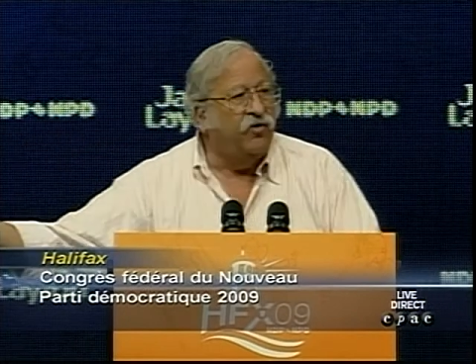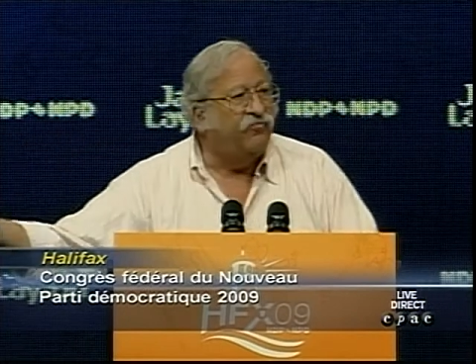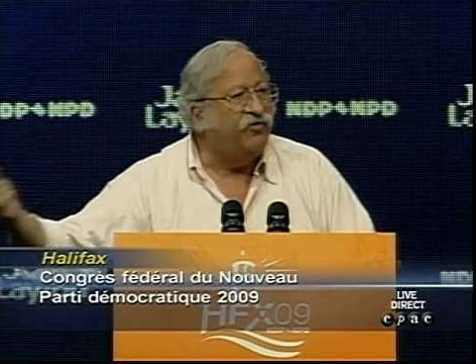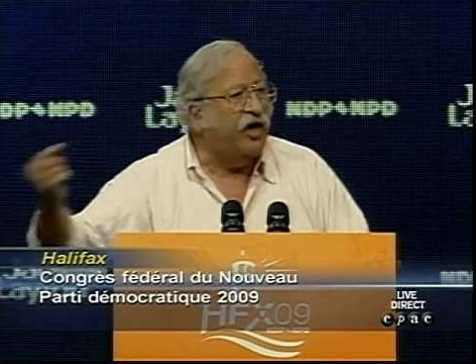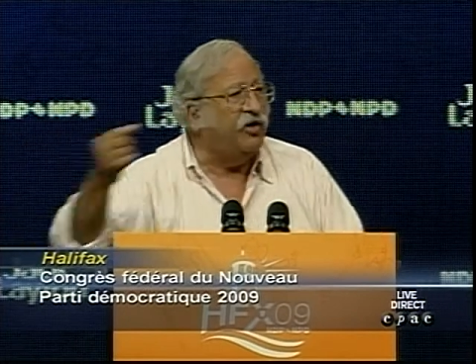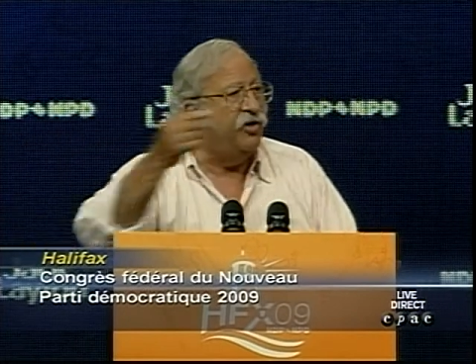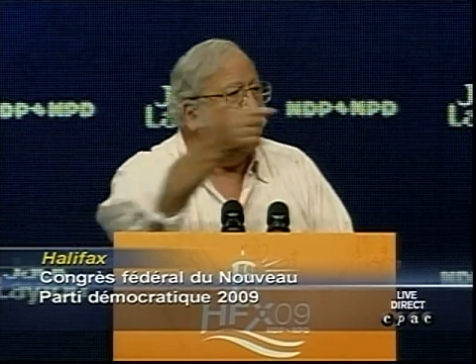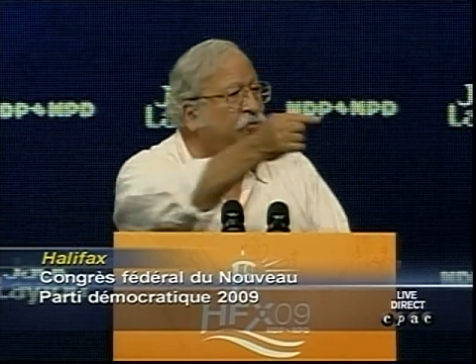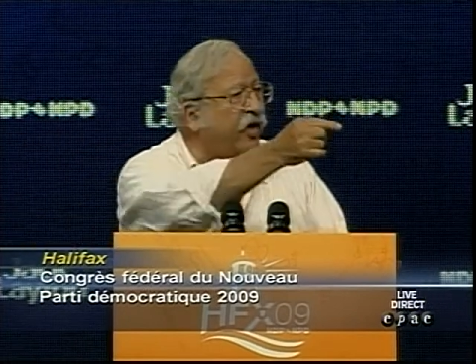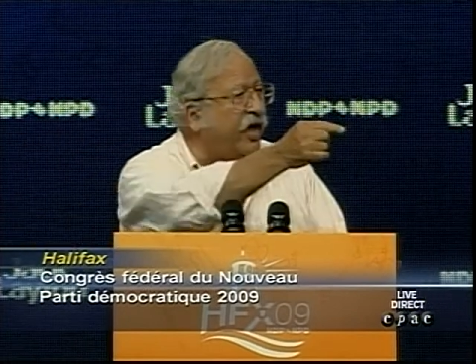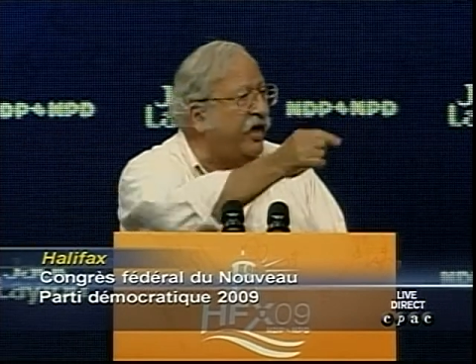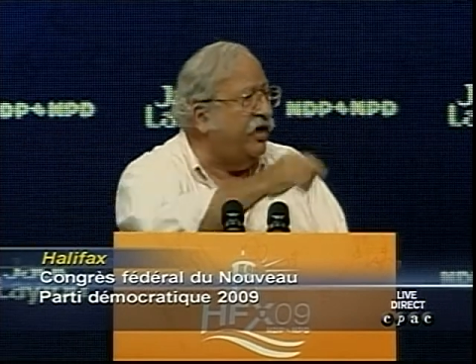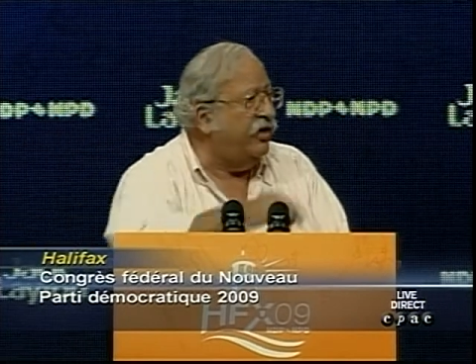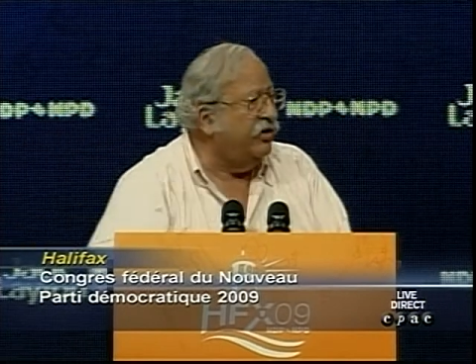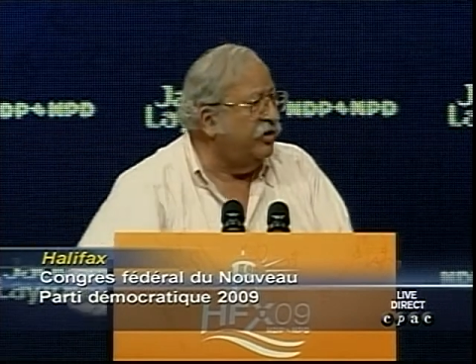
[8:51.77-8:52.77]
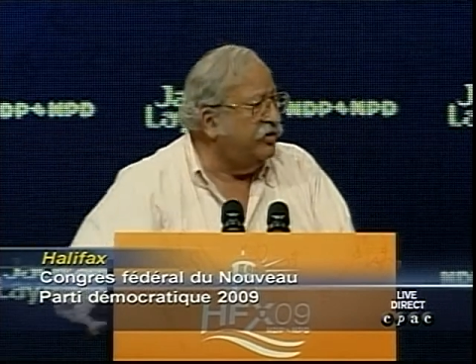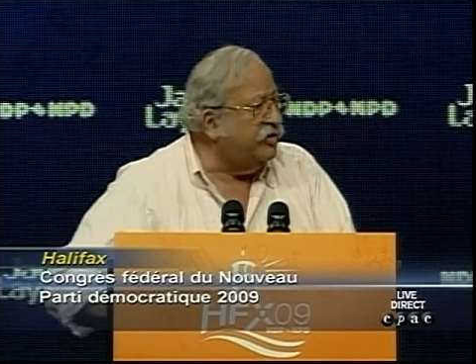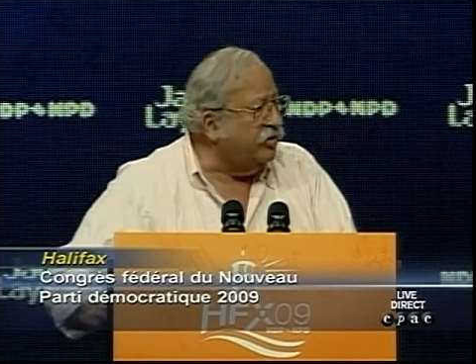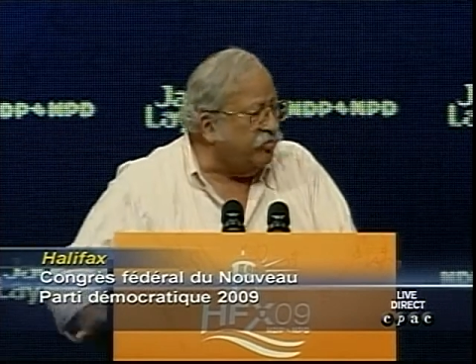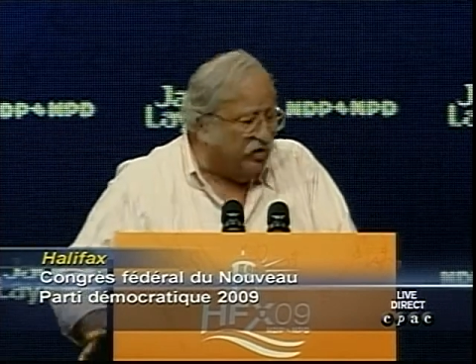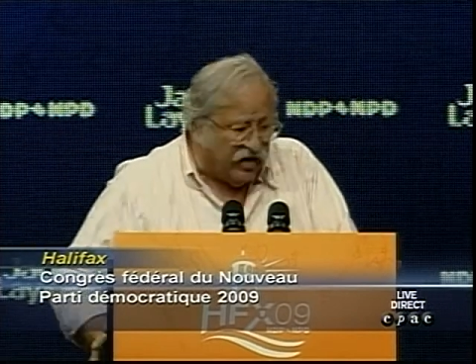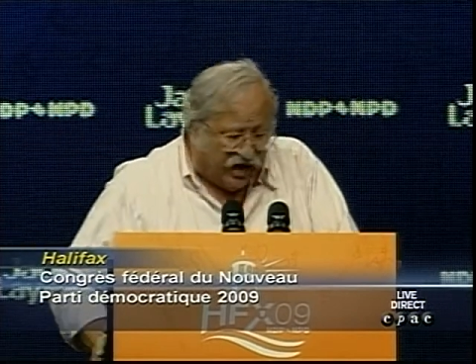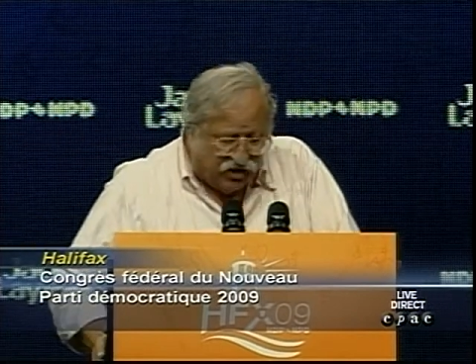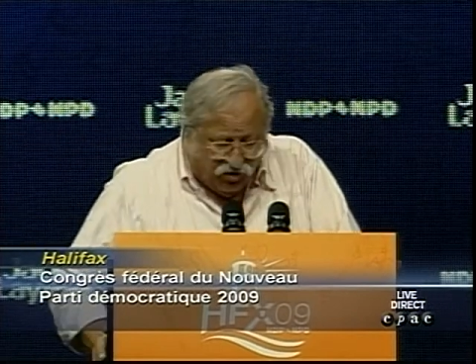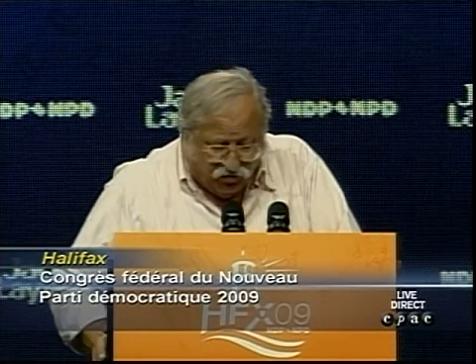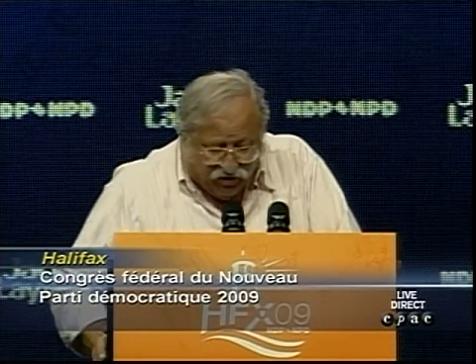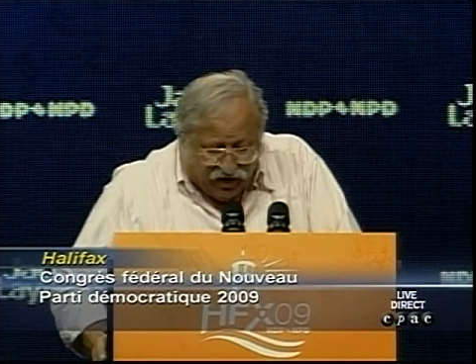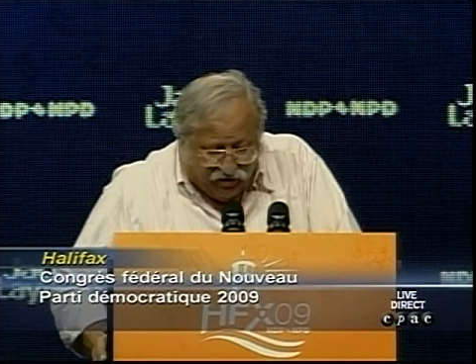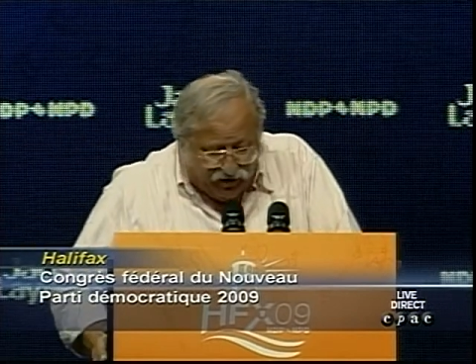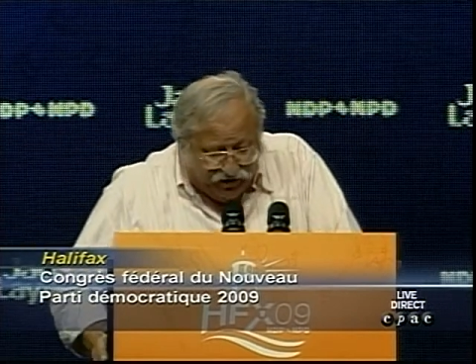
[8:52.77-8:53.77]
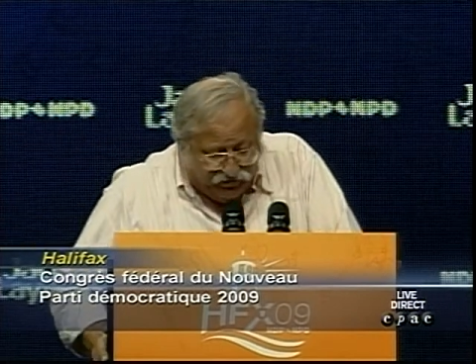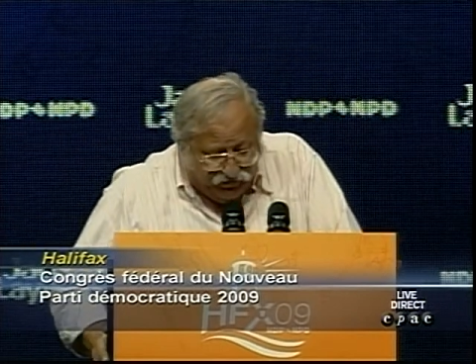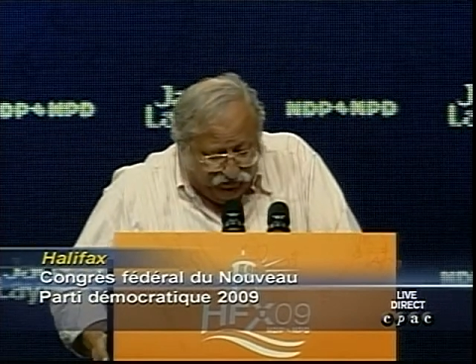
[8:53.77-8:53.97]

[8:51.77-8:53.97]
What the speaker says: found their way to Barack Obama.